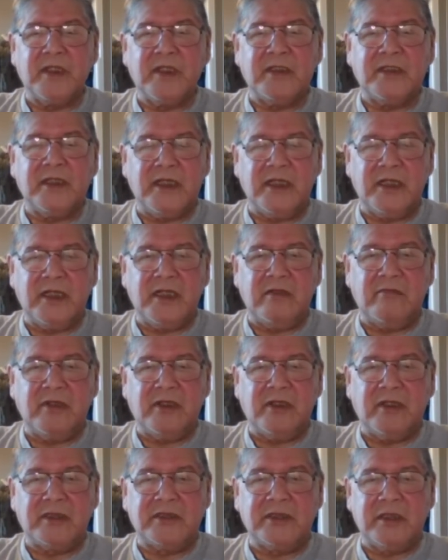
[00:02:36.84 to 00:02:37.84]
tied in
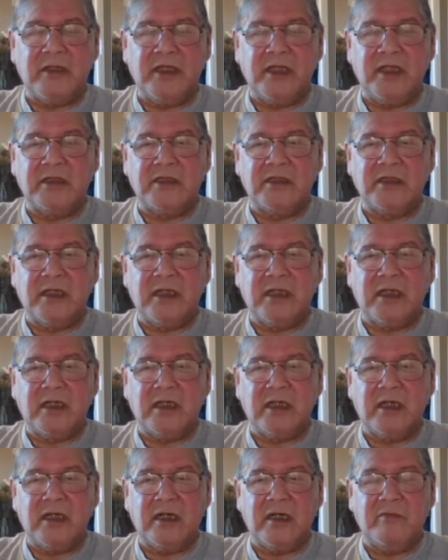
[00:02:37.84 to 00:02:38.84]
because it is
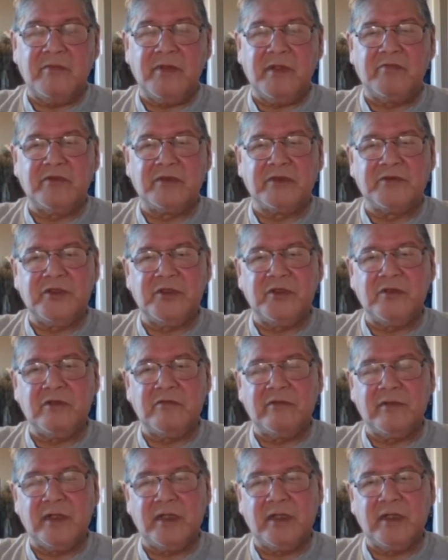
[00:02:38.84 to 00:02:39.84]
our people's view
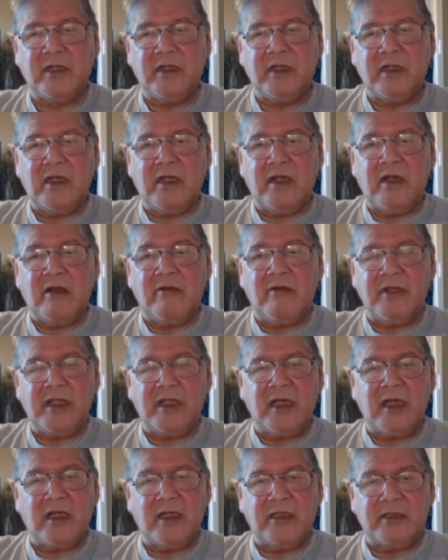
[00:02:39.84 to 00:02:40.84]
of uh, our
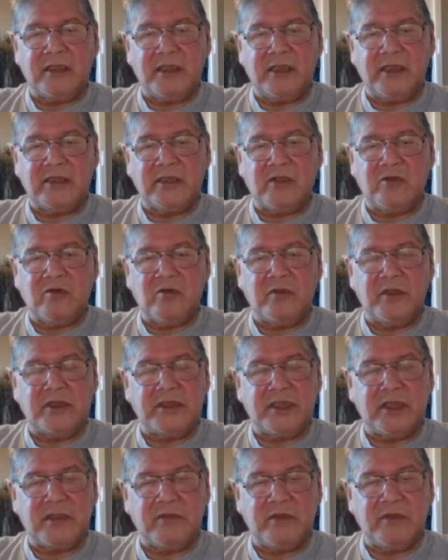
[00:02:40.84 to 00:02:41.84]
reality is a
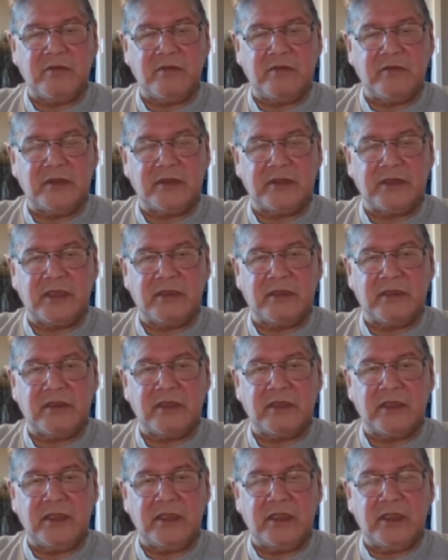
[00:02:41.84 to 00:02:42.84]
holistic view. It's a, uh,
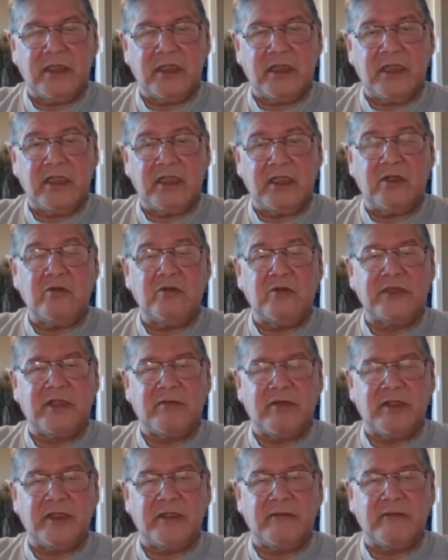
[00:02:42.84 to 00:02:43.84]
it includes
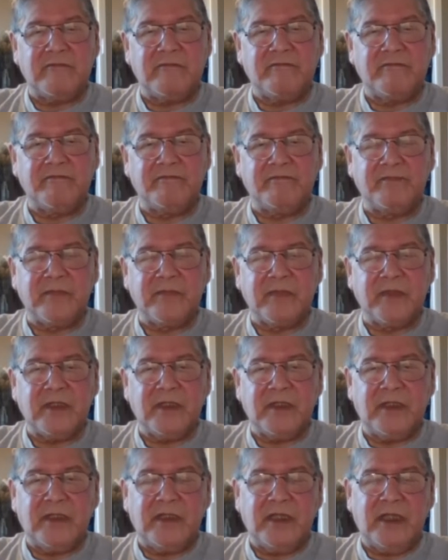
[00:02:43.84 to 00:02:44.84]
everything,
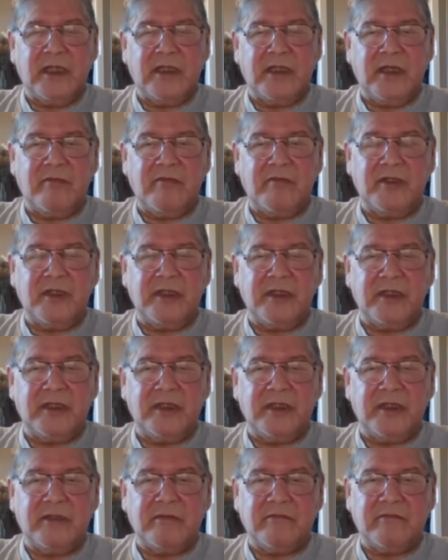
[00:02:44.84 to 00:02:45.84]
and everything
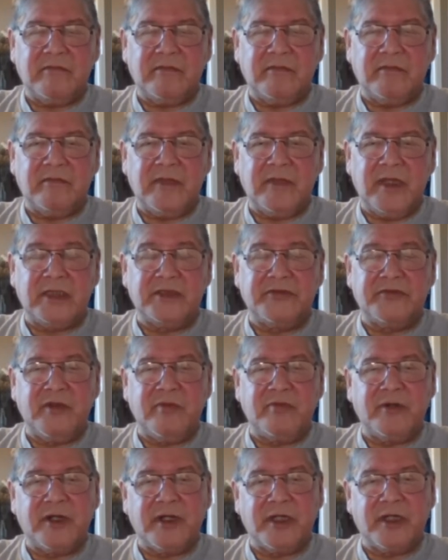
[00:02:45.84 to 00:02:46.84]
um, has
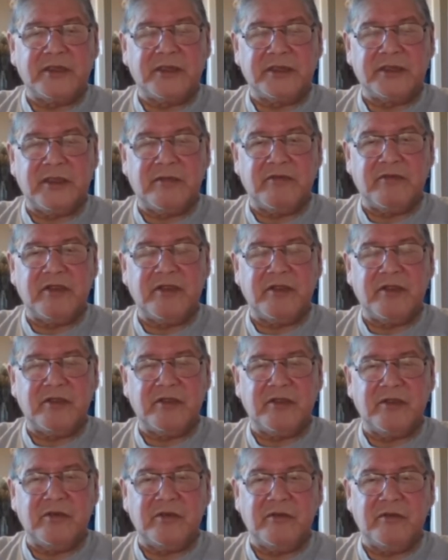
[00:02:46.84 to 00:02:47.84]
repercussions. Everything you
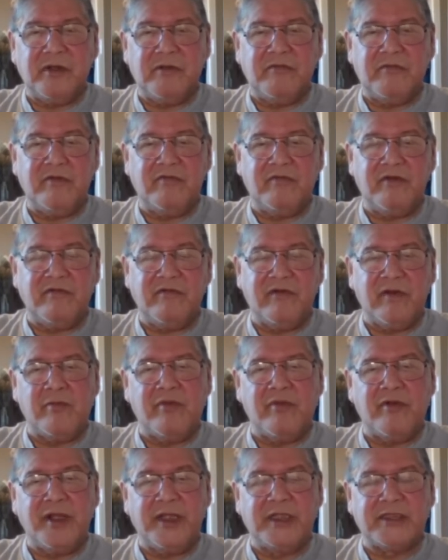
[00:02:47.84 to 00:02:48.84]
do
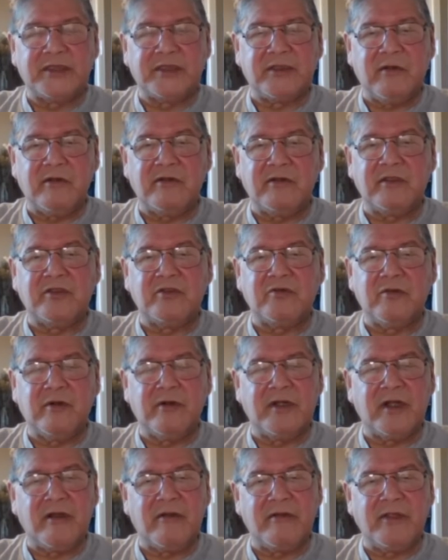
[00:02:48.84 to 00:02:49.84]
reverberates throughout
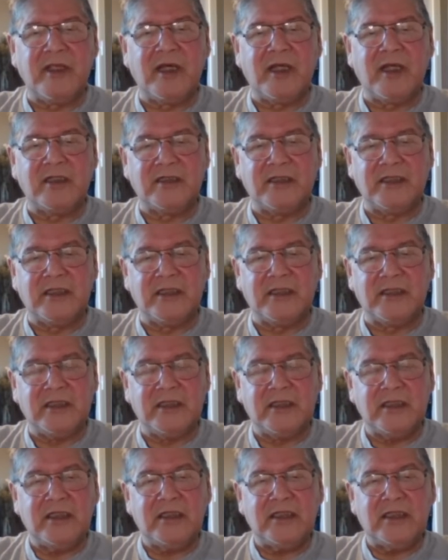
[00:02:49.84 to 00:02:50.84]
throughout our reality.
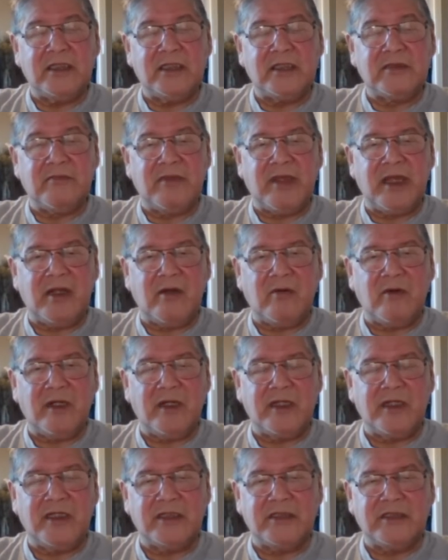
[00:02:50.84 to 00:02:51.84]
It doesn't matter what
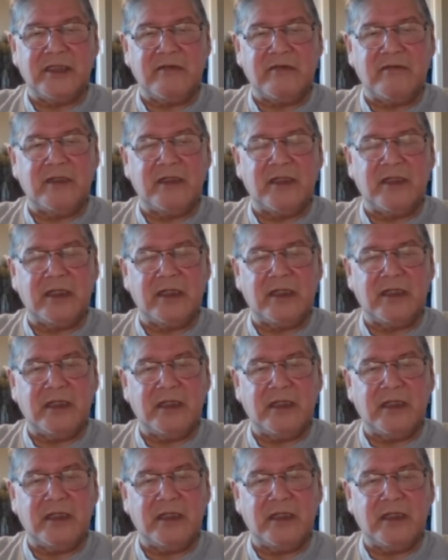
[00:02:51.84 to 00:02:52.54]
it is. Even uh,